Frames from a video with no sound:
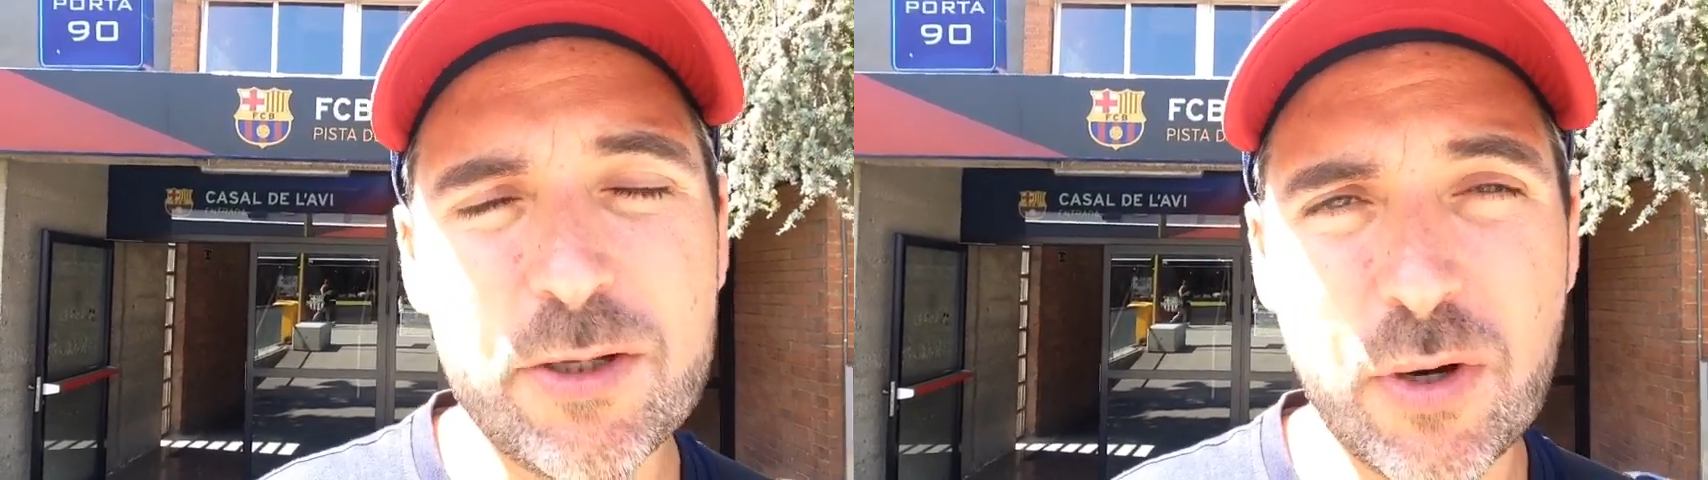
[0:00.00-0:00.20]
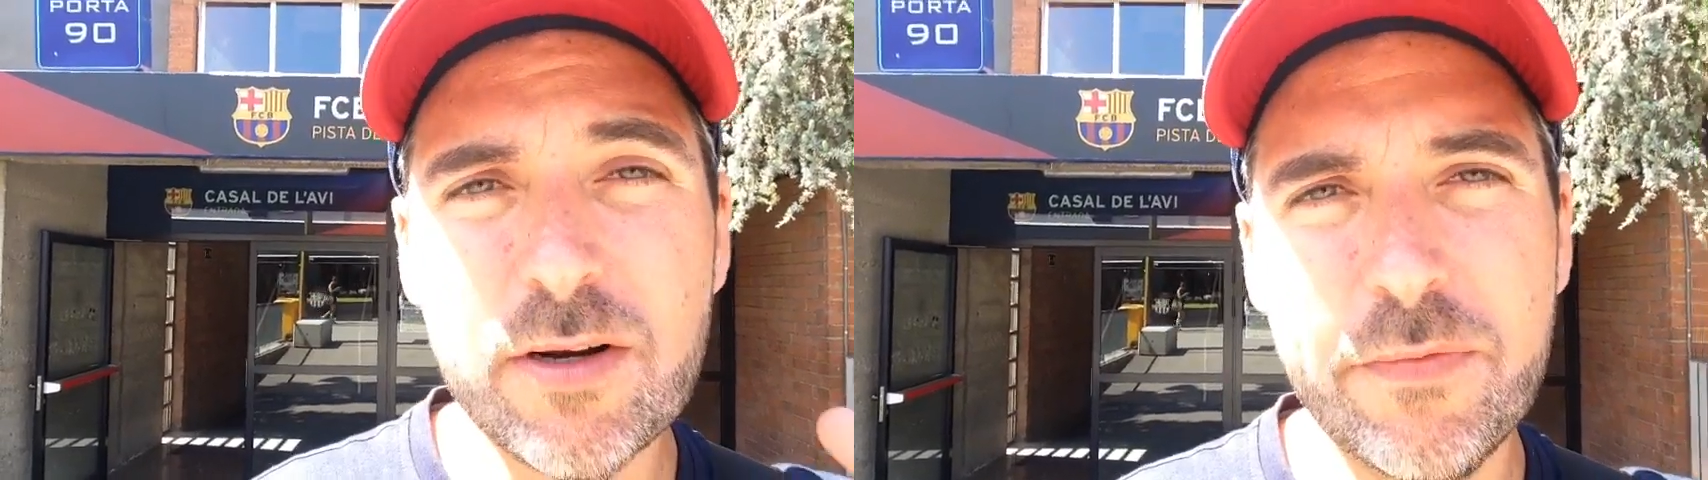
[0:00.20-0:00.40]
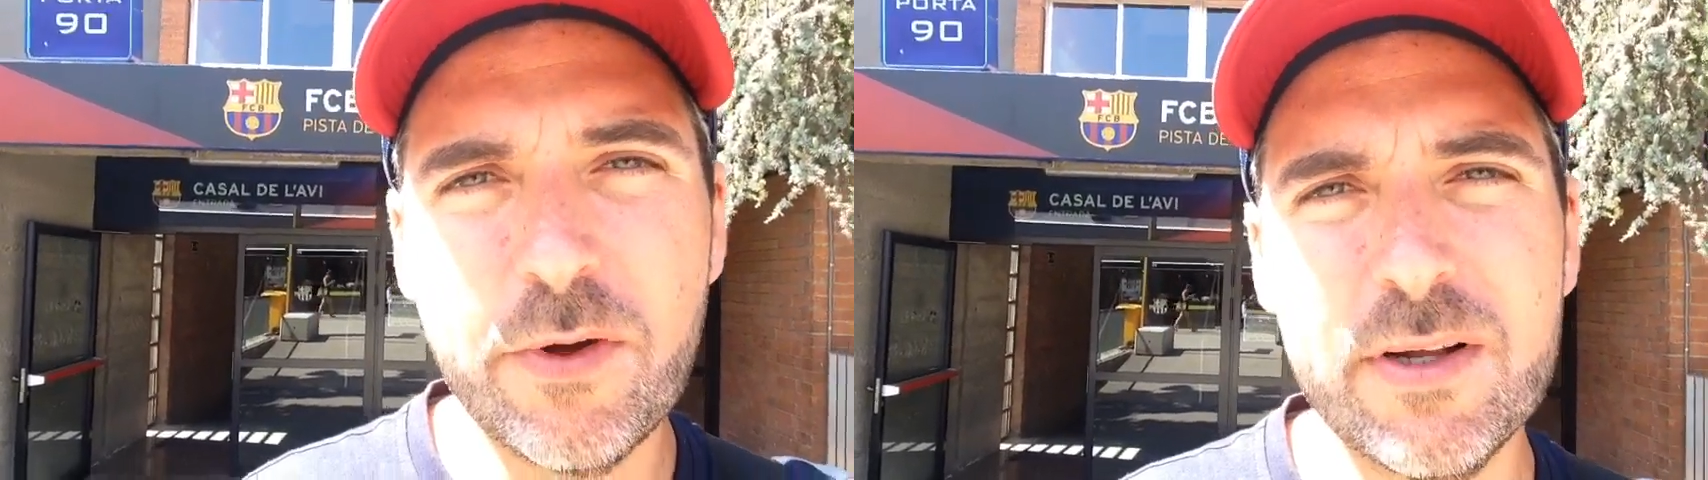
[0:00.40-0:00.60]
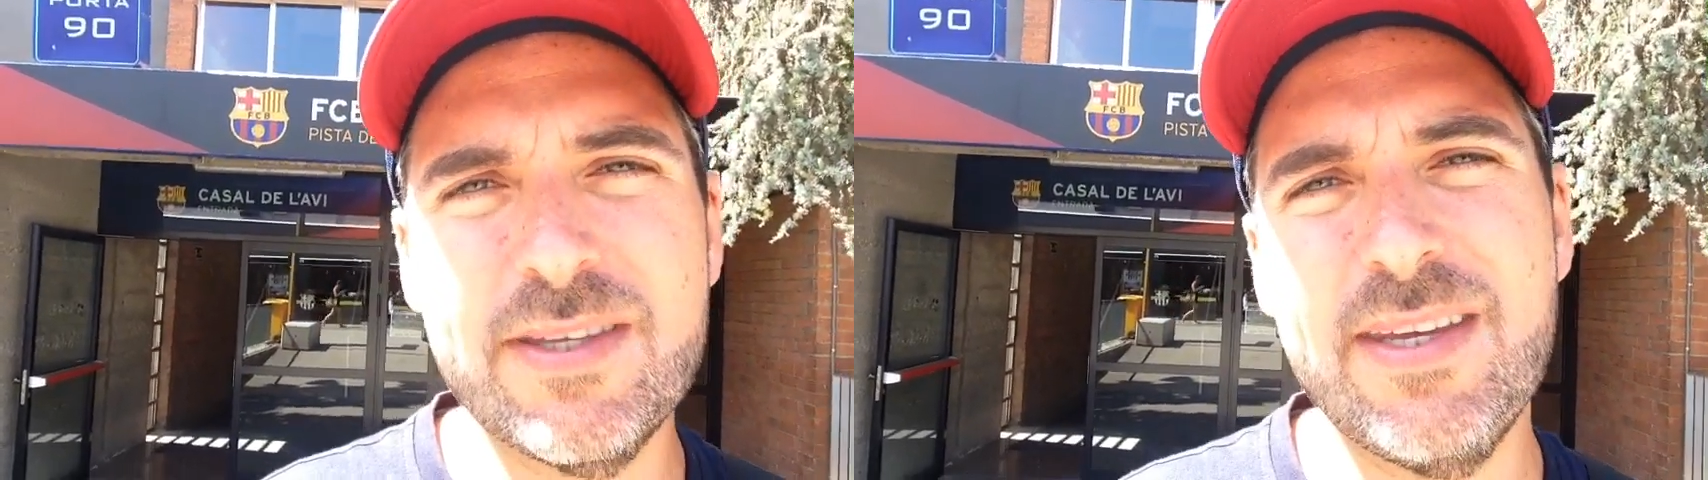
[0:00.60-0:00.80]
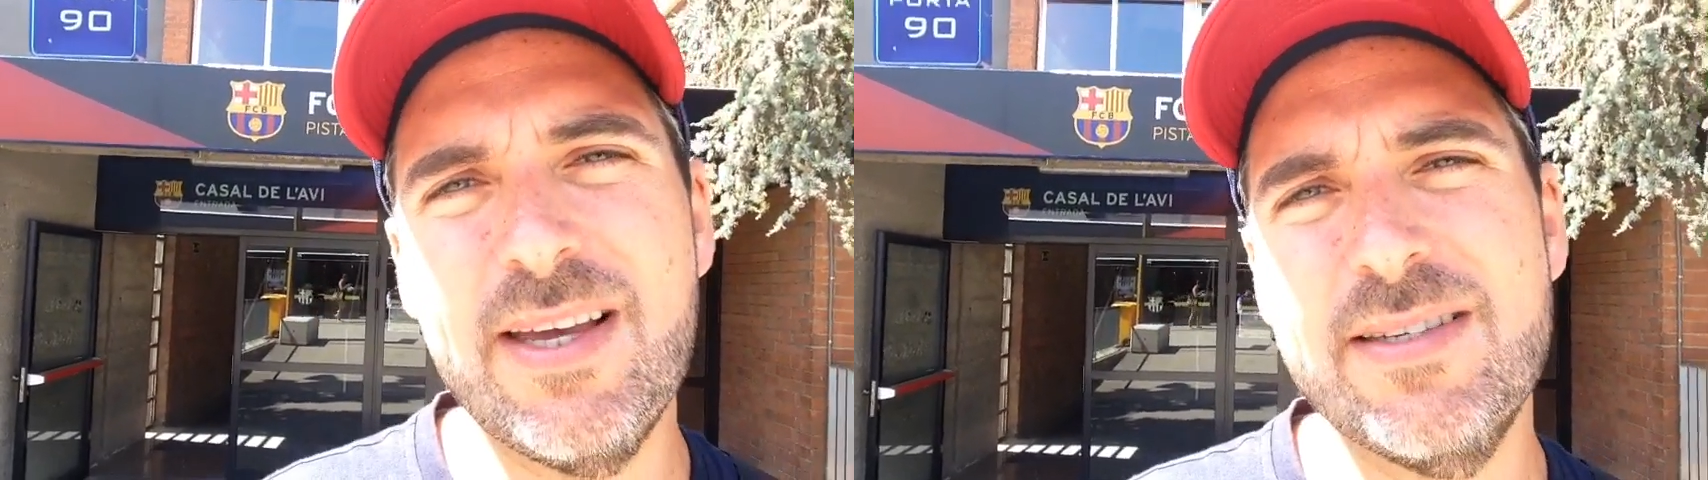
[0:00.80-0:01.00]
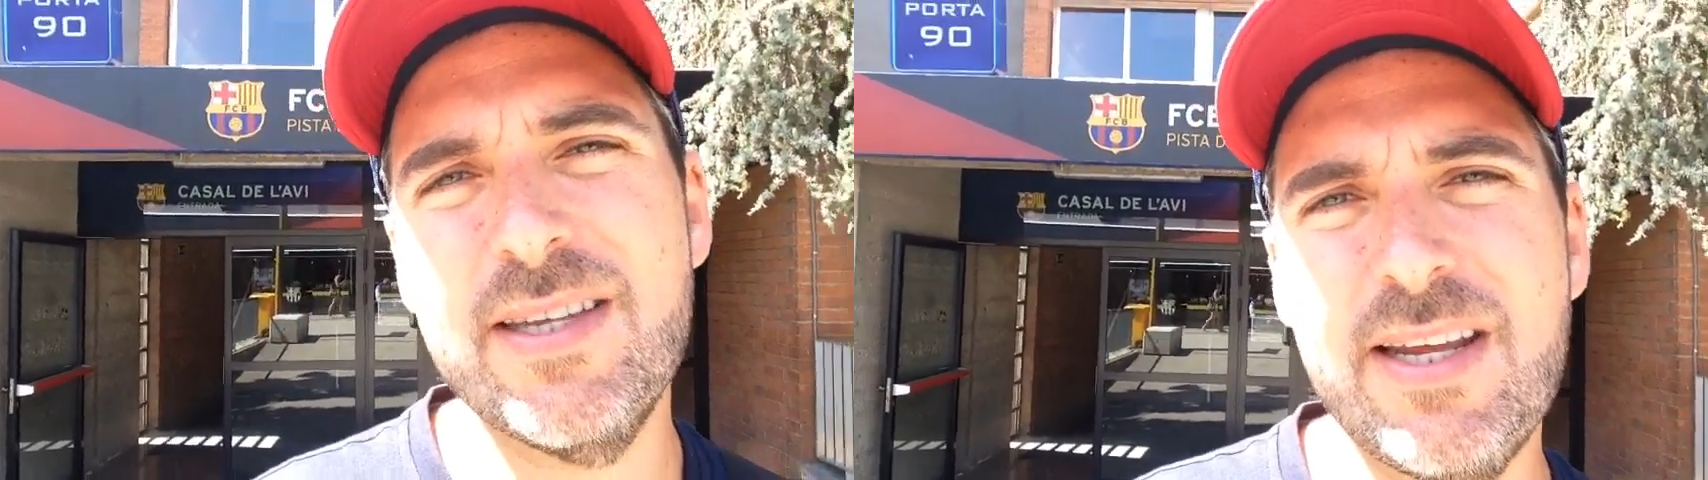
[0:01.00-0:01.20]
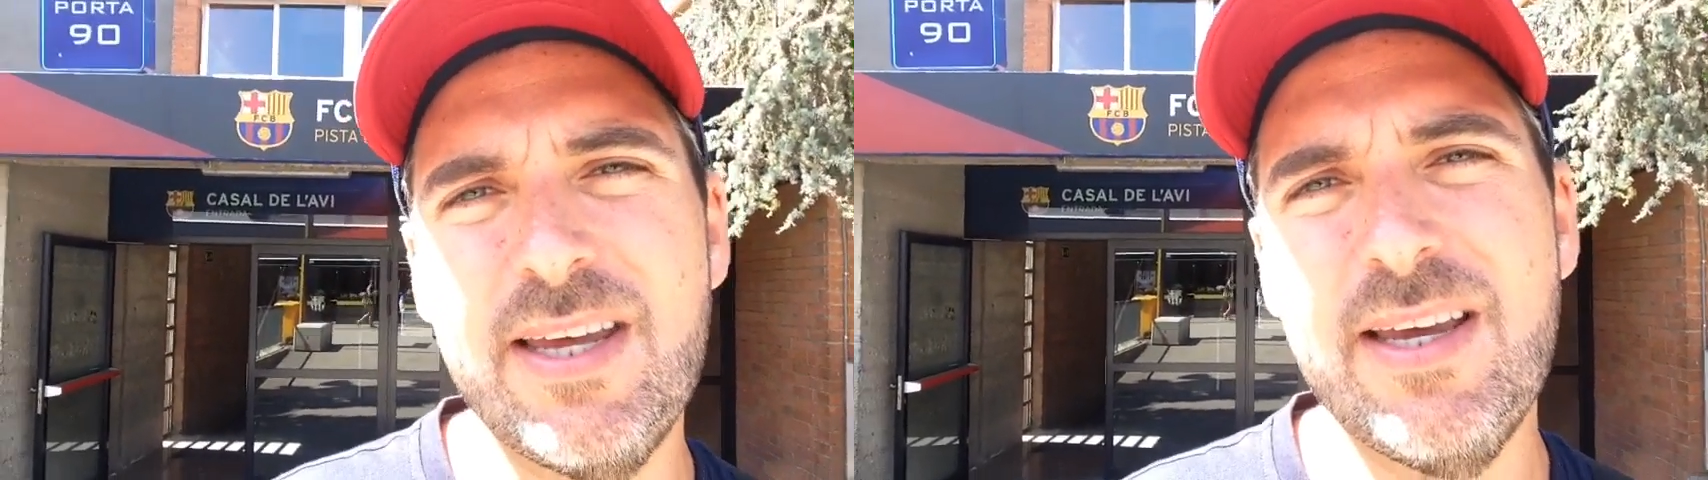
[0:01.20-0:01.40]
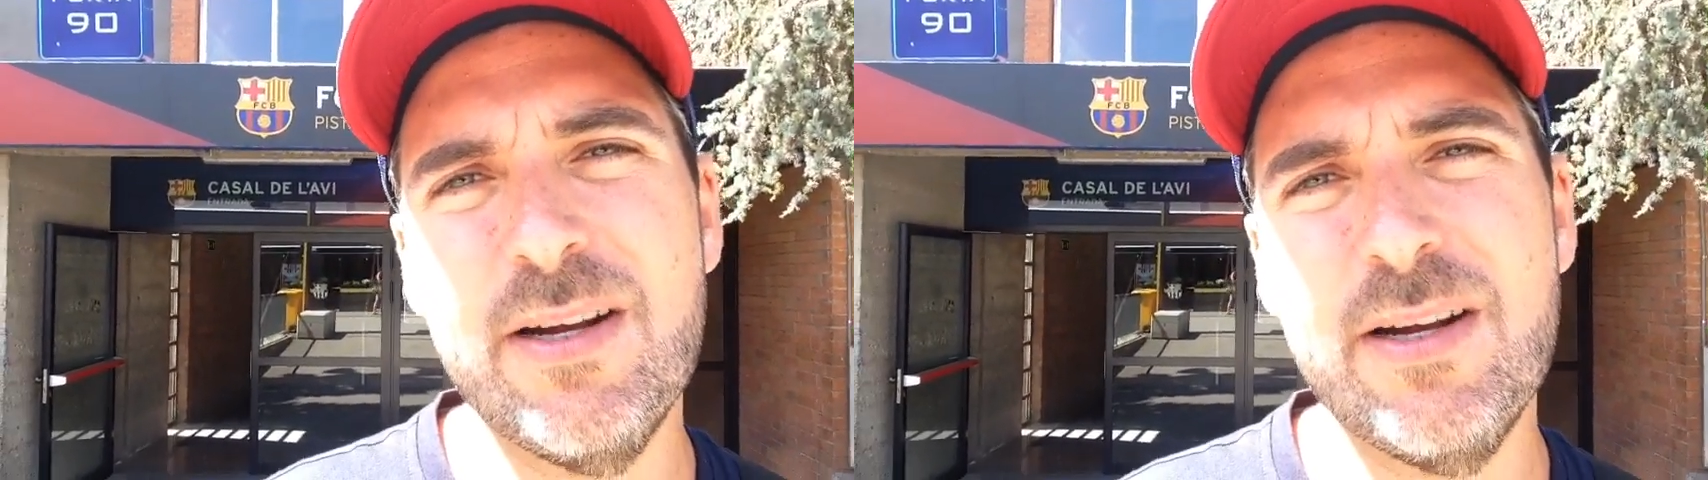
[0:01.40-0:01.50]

train of thought yesterday